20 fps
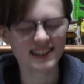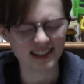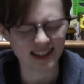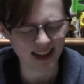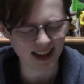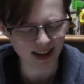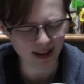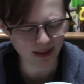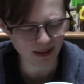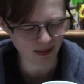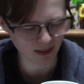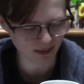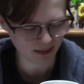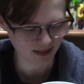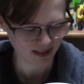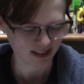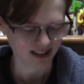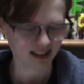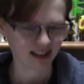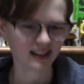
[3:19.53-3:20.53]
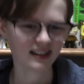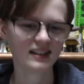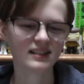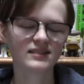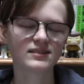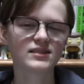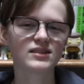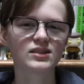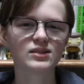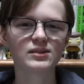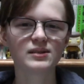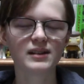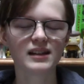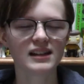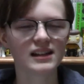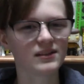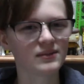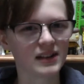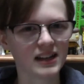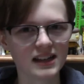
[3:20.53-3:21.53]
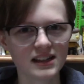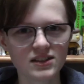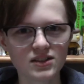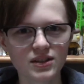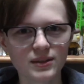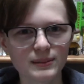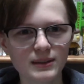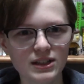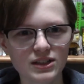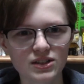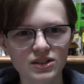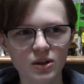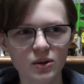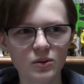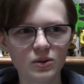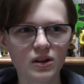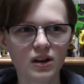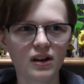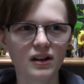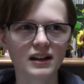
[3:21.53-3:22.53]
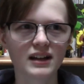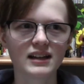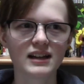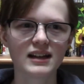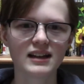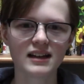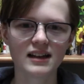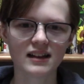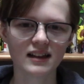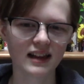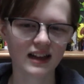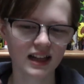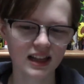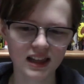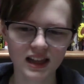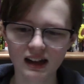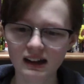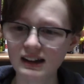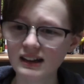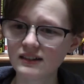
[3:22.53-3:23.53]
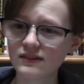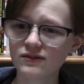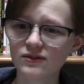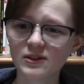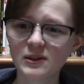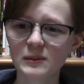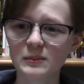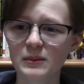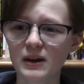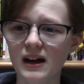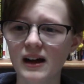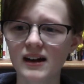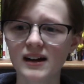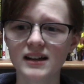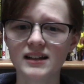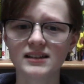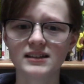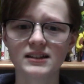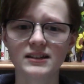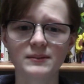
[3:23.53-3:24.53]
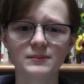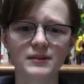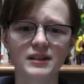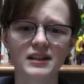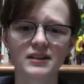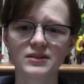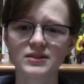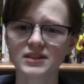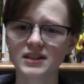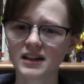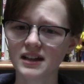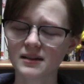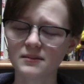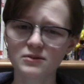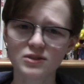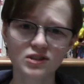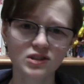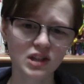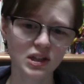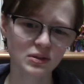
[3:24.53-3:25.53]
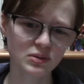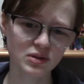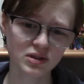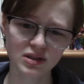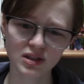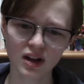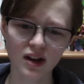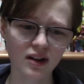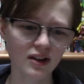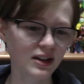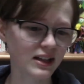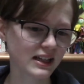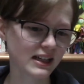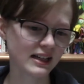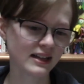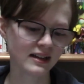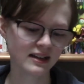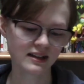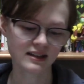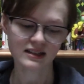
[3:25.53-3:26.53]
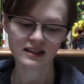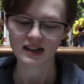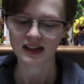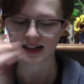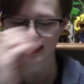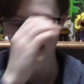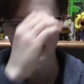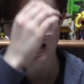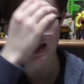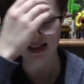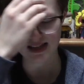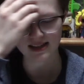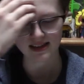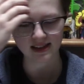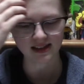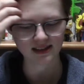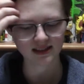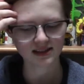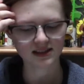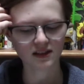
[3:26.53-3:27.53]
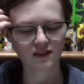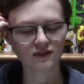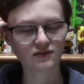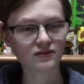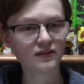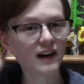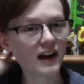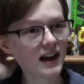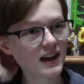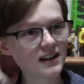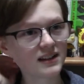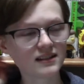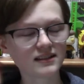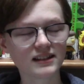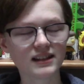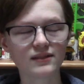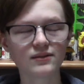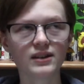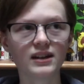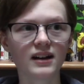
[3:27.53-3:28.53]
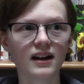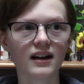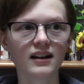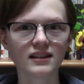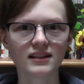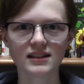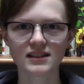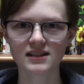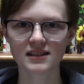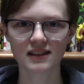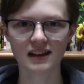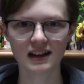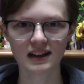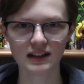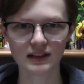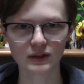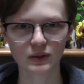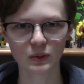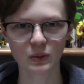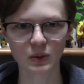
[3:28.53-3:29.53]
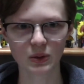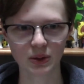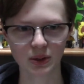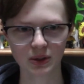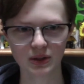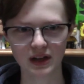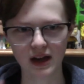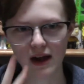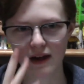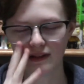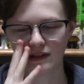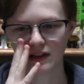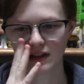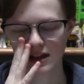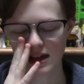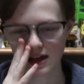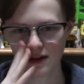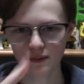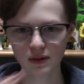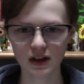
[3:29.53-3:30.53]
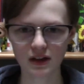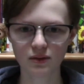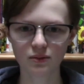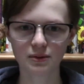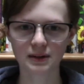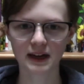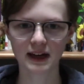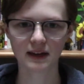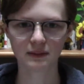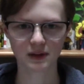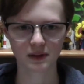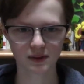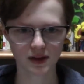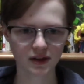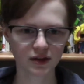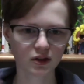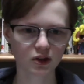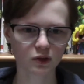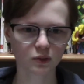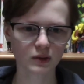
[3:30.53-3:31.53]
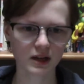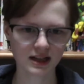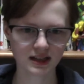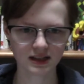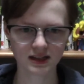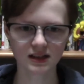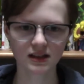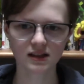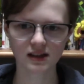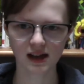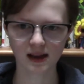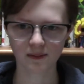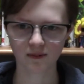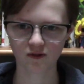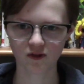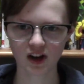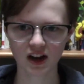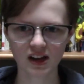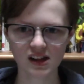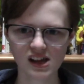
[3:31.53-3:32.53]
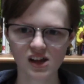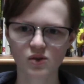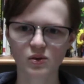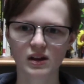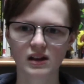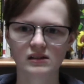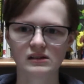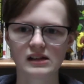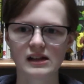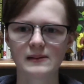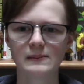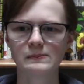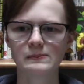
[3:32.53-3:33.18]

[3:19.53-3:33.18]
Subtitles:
Ow. So anyway, it took me so long, and I like a line formed behind him, and I was like, I'm so sorry, I can't. And so finally we got this guy's order down, and he went away, and we went through the rest of the line fairly quickly